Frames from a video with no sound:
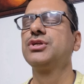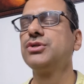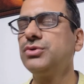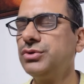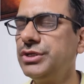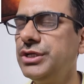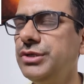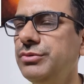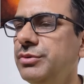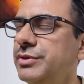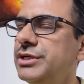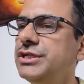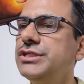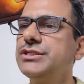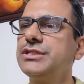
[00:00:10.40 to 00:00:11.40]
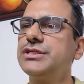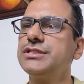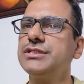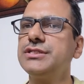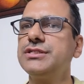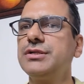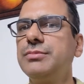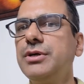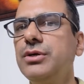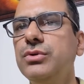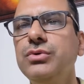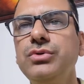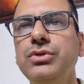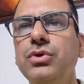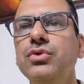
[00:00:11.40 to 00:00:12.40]
Today we will discuss
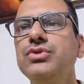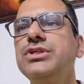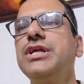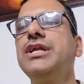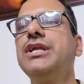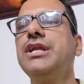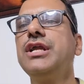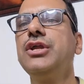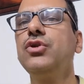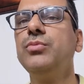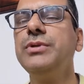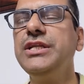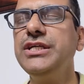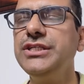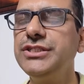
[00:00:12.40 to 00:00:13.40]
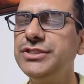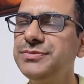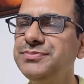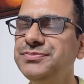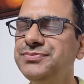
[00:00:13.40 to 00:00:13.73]
about congenital anomalies.